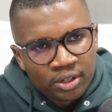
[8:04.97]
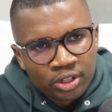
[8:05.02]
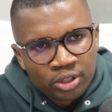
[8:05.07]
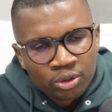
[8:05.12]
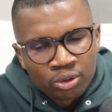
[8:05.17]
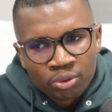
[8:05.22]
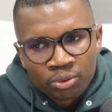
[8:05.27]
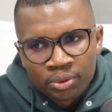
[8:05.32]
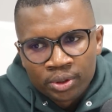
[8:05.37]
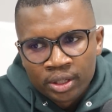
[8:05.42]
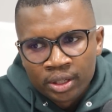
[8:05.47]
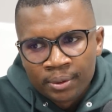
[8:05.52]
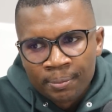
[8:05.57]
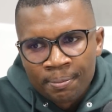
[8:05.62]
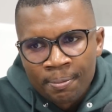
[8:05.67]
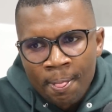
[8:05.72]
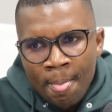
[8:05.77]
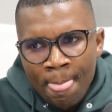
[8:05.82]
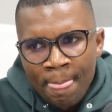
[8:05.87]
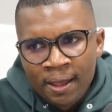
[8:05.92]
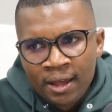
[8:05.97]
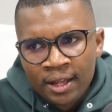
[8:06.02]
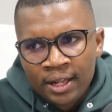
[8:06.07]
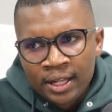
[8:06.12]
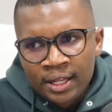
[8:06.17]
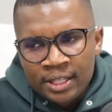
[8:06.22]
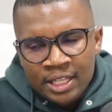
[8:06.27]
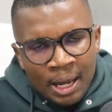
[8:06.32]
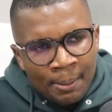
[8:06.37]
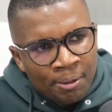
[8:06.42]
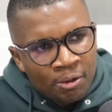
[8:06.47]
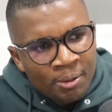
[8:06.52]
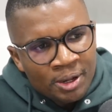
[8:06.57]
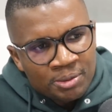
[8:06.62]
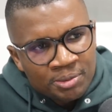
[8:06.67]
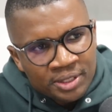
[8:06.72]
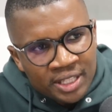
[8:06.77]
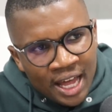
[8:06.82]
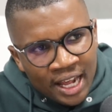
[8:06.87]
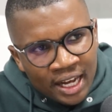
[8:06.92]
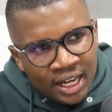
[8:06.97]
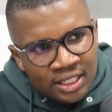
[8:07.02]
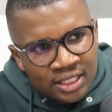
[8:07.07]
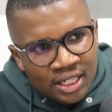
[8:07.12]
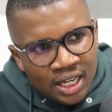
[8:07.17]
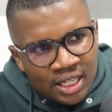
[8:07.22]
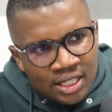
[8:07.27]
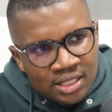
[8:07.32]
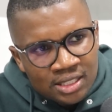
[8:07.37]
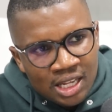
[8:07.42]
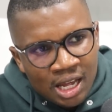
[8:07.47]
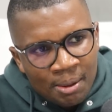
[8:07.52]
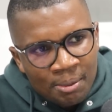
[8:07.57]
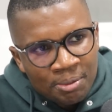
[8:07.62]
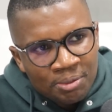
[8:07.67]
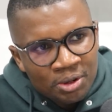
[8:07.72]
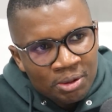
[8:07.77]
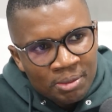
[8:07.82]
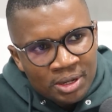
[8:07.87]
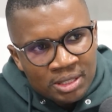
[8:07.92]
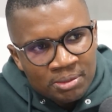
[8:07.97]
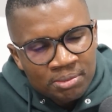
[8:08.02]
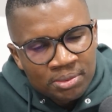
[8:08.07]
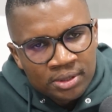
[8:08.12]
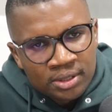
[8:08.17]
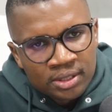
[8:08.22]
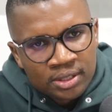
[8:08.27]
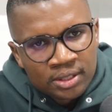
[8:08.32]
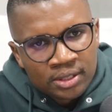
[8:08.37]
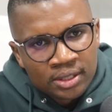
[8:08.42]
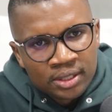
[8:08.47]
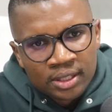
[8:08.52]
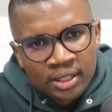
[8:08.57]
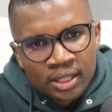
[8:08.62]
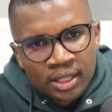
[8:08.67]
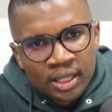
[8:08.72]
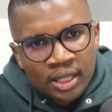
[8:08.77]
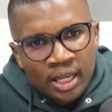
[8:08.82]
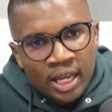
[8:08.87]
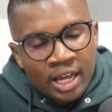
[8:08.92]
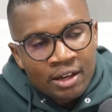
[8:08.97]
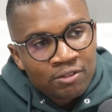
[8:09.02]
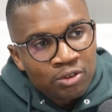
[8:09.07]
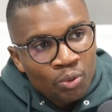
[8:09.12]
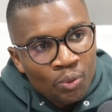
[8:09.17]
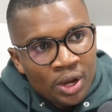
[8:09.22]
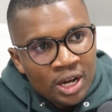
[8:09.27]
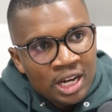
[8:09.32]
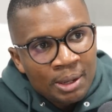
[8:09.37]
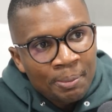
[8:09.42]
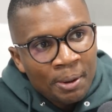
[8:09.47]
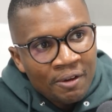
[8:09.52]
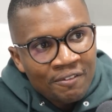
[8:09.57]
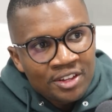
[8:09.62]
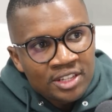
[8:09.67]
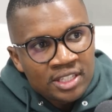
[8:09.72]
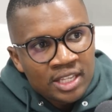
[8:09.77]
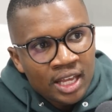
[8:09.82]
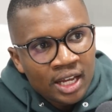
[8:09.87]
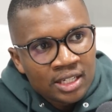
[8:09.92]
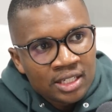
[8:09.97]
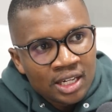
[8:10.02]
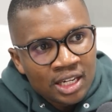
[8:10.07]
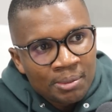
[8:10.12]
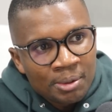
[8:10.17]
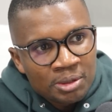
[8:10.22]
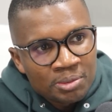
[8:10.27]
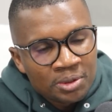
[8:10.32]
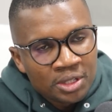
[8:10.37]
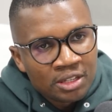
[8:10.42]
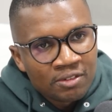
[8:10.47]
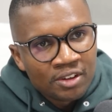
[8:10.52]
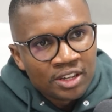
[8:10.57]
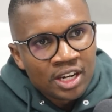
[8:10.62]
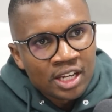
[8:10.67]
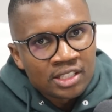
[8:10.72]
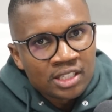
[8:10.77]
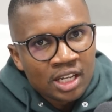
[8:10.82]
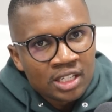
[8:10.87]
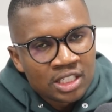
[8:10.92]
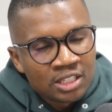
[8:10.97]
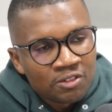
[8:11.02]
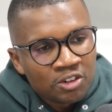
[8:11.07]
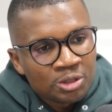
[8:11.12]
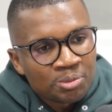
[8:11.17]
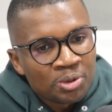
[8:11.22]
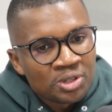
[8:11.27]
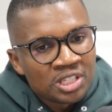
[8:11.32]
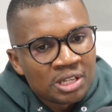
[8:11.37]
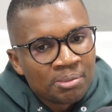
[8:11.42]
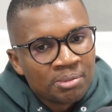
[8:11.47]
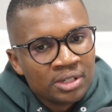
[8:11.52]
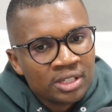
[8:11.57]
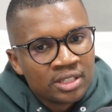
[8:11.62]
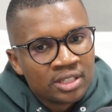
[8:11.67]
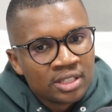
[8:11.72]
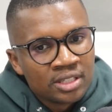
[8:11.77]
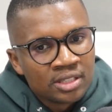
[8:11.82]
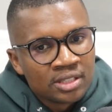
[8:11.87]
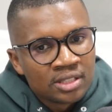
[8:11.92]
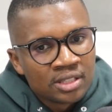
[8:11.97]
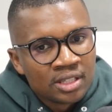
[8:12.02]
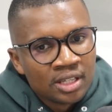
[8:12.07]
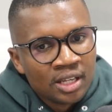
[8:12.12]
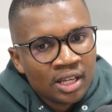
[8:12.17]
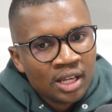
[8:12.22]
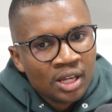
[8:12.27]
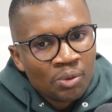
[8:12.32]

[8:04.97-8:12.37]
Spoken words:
Young people must be directors, young people must be everywhere in the private sector. They must be given executive responsibilities.